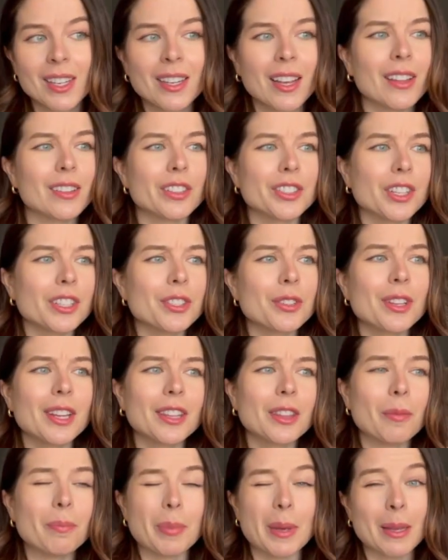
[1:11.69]
And there's also like
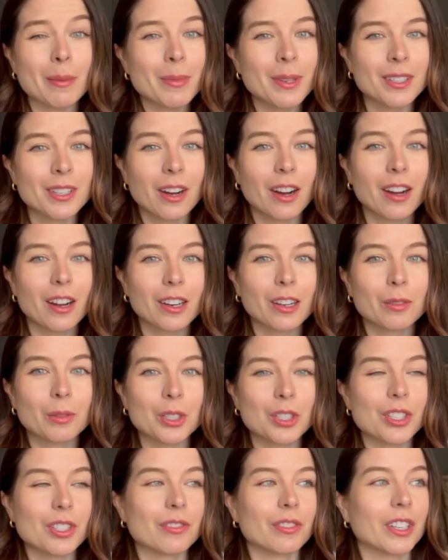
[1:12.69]
the baby talk,
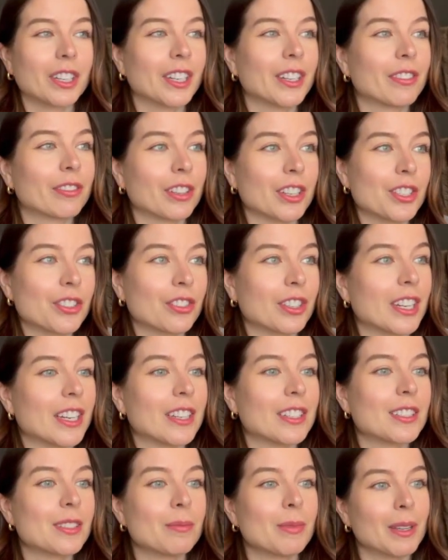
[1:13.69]
which is very
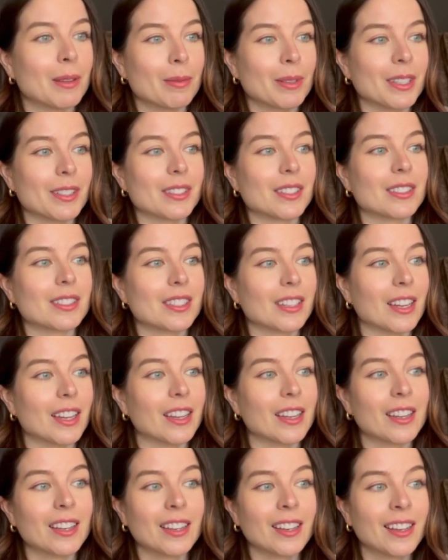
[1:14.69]
frustrating to me because it's
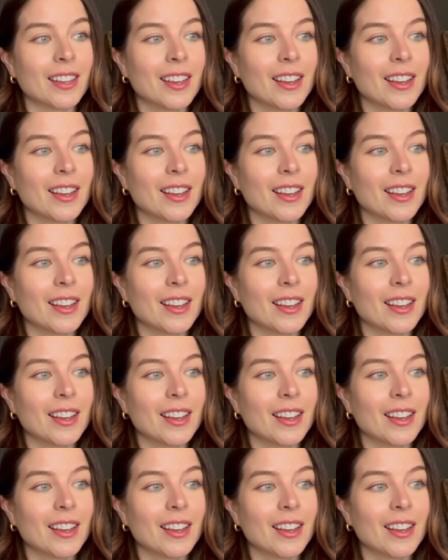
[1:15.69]
like,